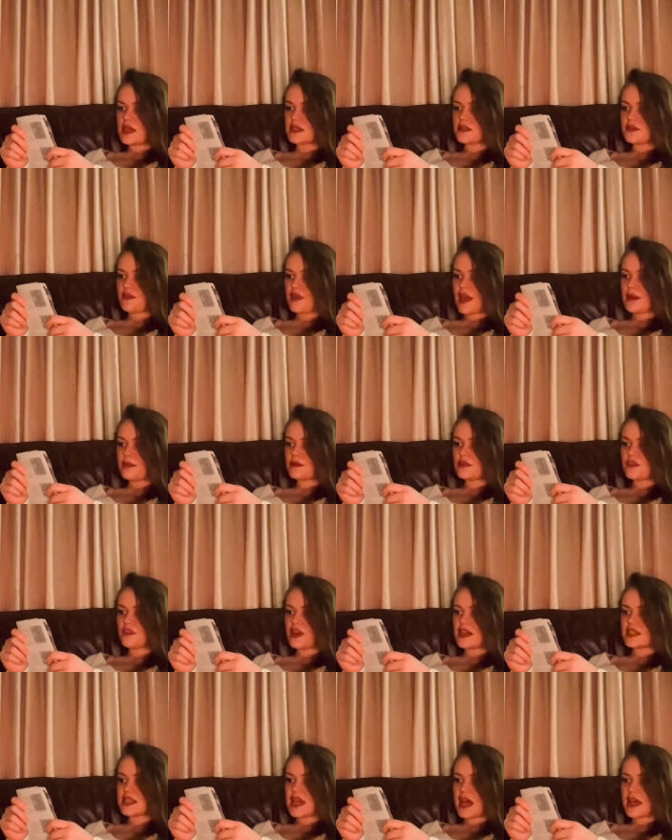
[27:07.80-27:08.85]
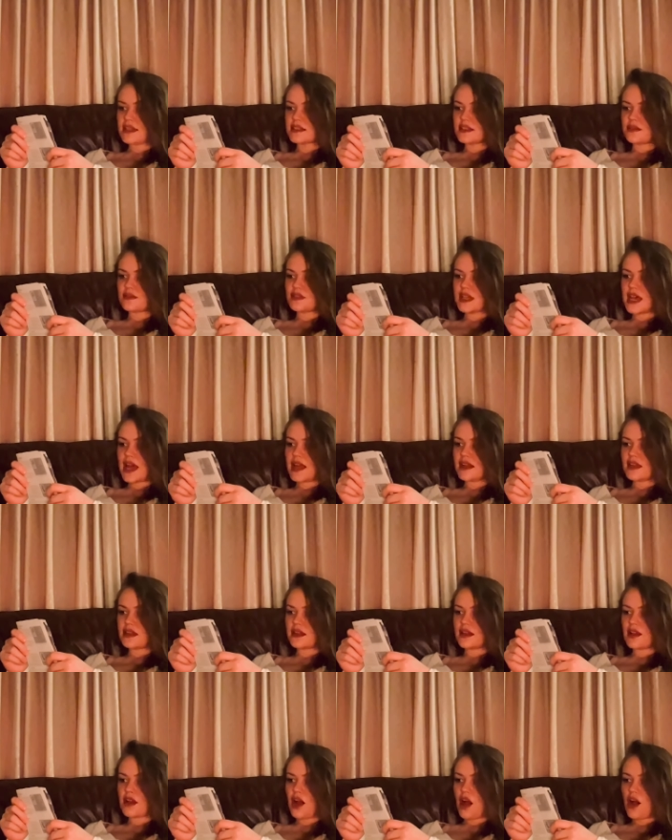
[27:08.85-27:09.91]
is famed for his acts of
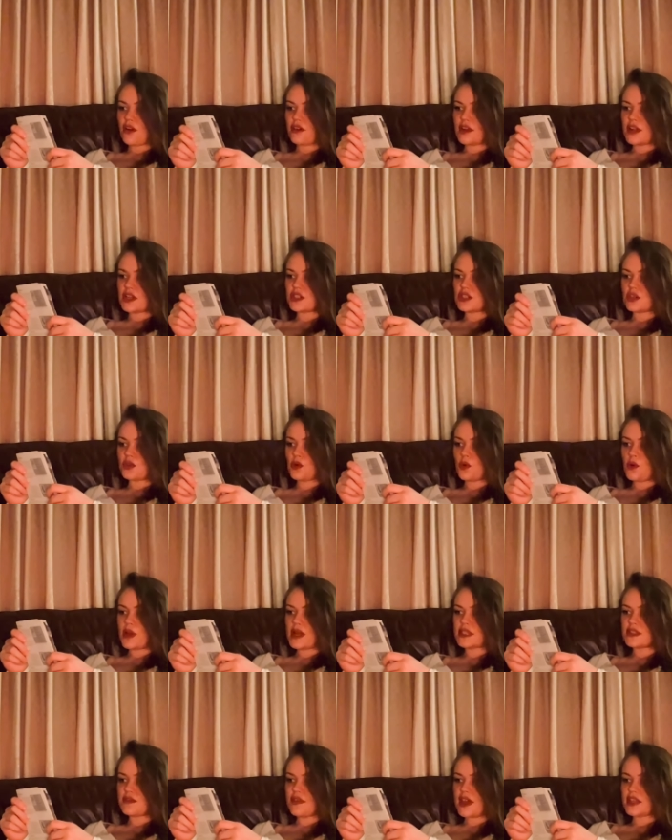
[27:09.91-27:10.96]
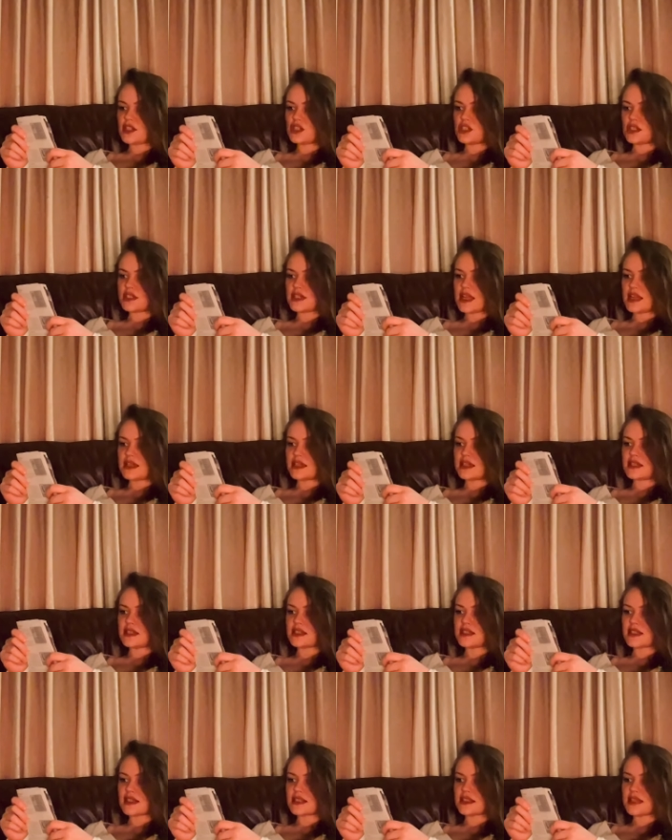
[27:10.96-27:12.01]
talent and courage, and all his ventures end in
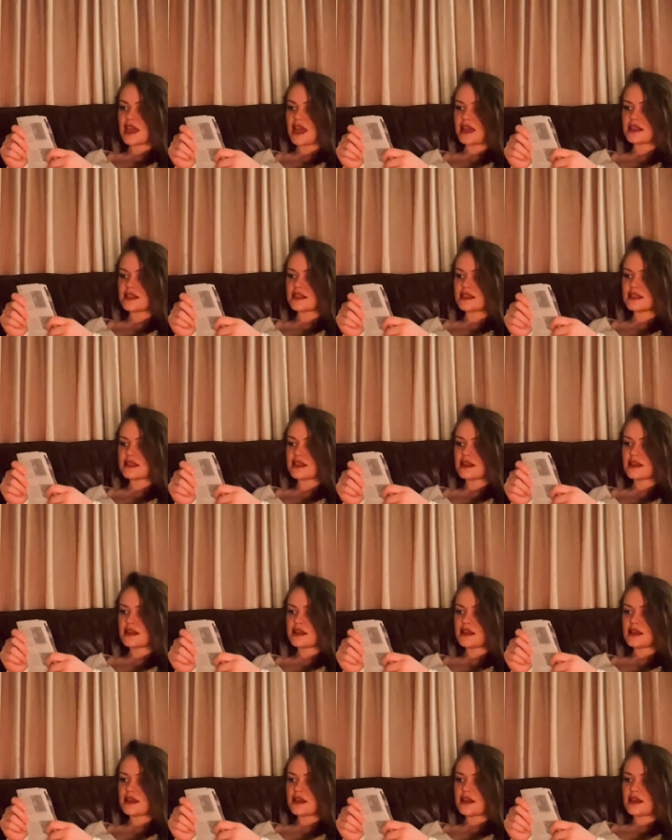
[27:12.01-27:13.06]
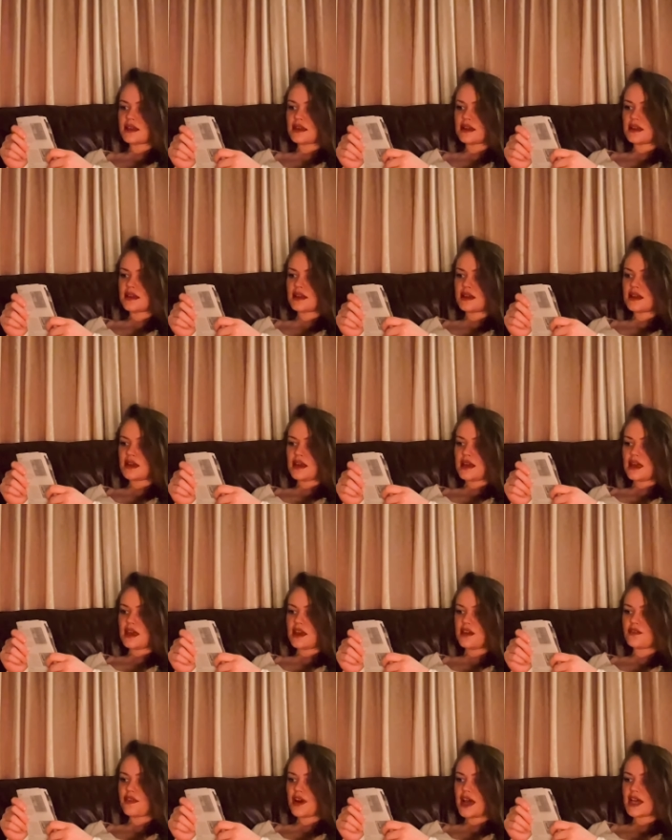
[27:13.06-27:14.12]
success.
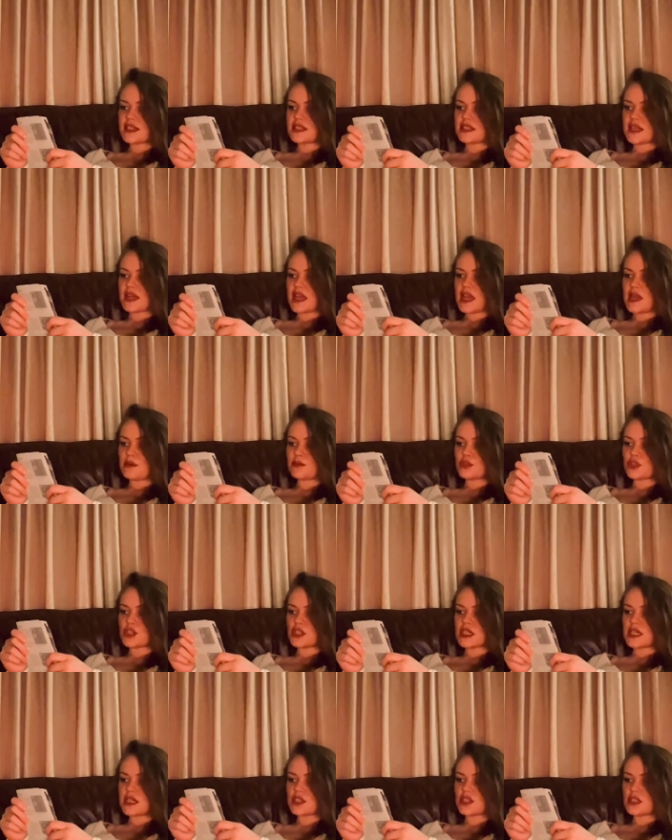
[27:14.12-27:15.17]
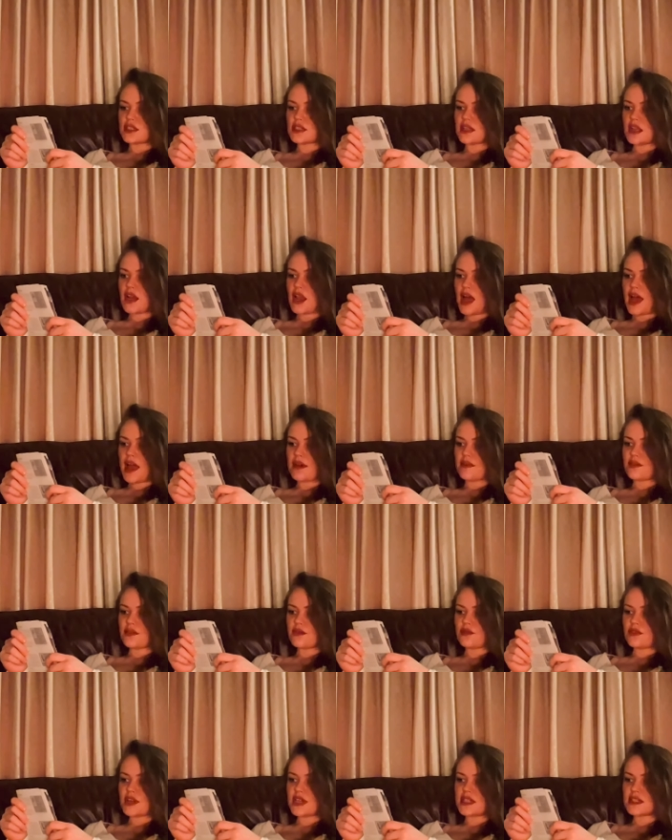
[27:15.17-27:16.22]
He fights to keep traditions alive
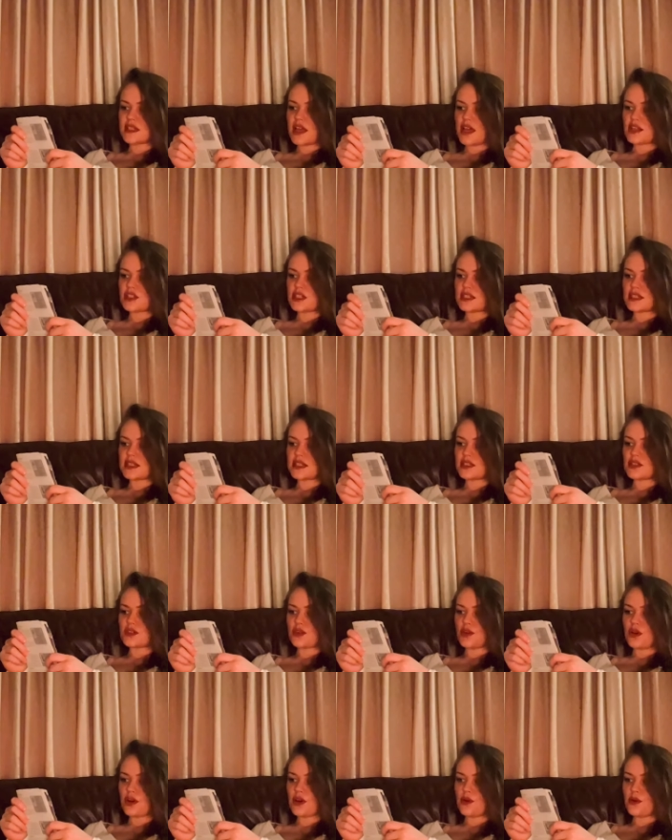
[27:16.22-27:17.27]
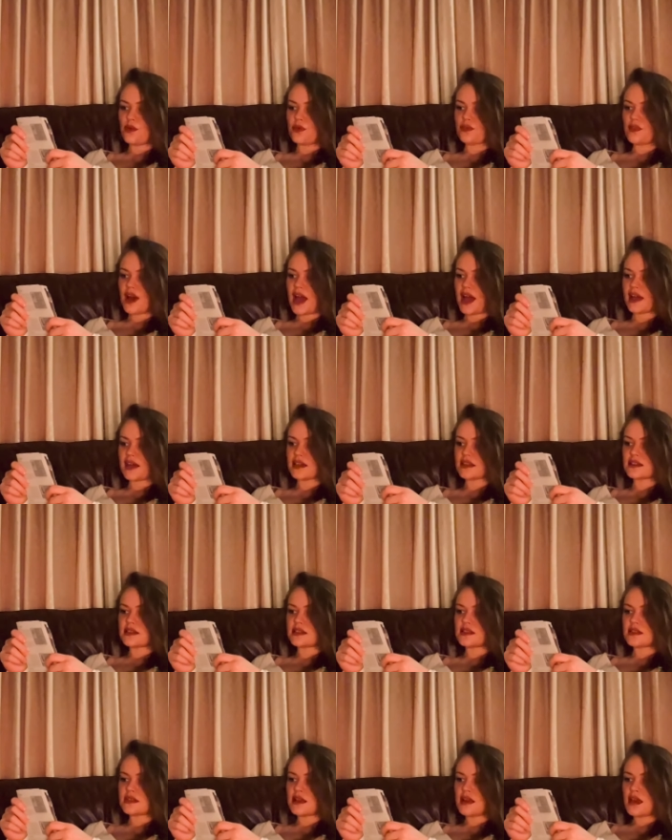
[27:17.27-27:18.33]
and researches historical
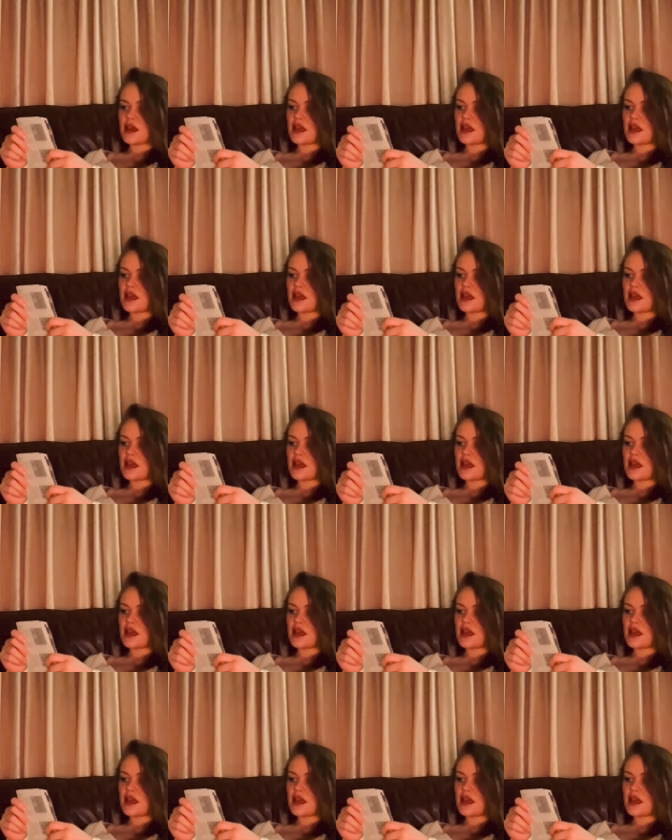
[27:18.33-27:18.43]
facts,